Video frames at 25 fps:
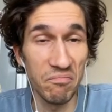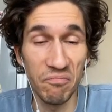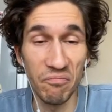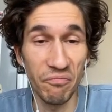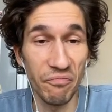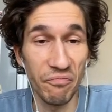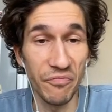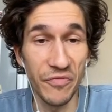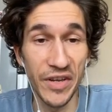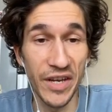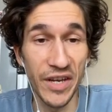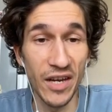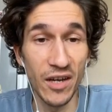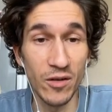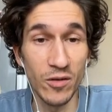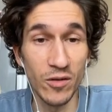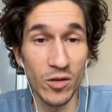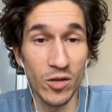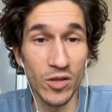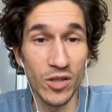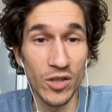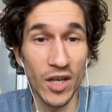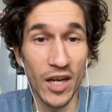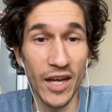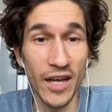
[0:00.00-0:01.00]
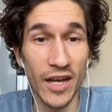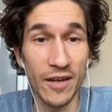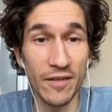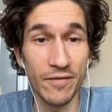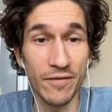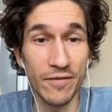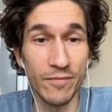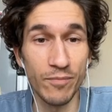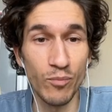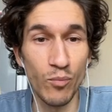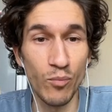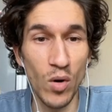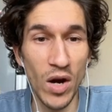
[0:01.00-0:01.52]
yeah we're gonna have
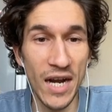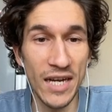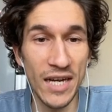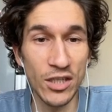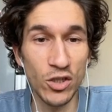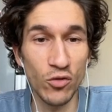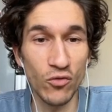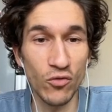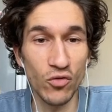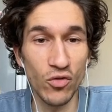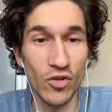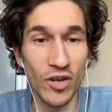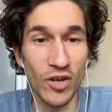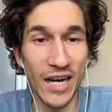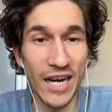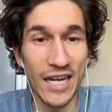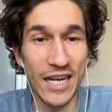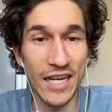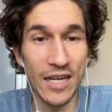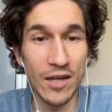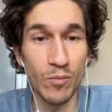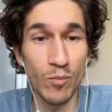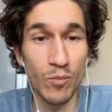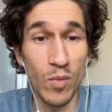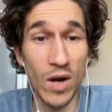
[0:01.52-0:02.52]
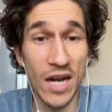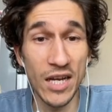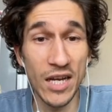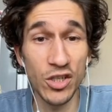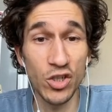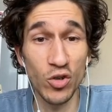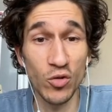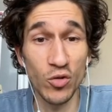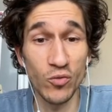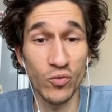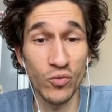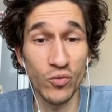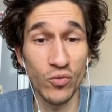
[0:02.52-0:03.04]
bunch of grain and bunch
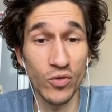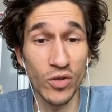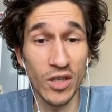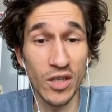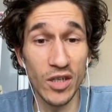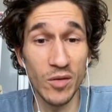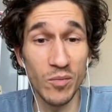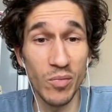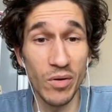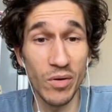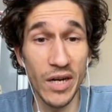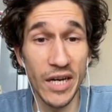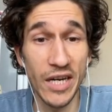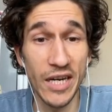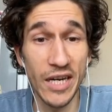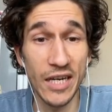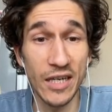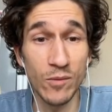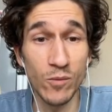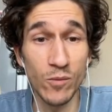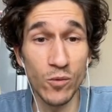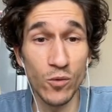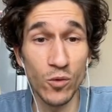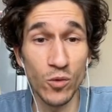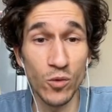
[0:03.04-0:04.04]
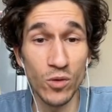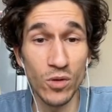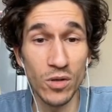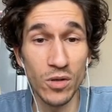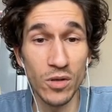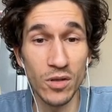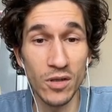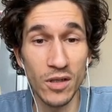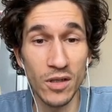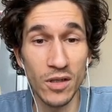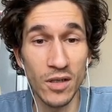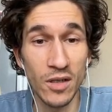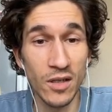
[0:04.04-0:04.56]
of uh, brick and wood
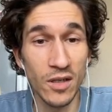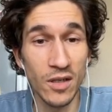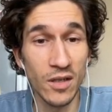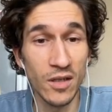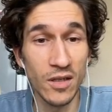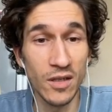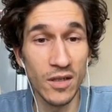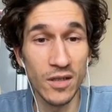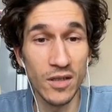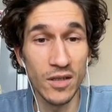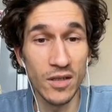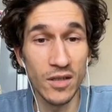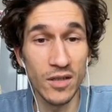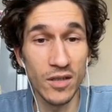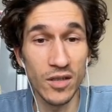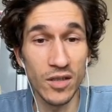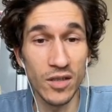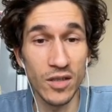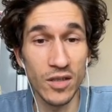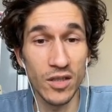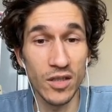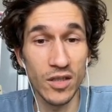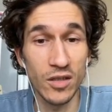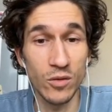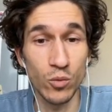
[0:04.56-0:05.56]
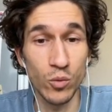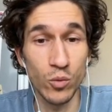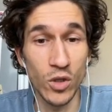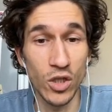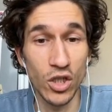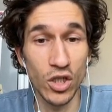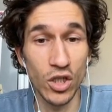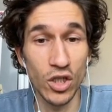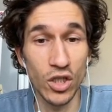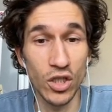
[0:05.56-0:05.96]
which is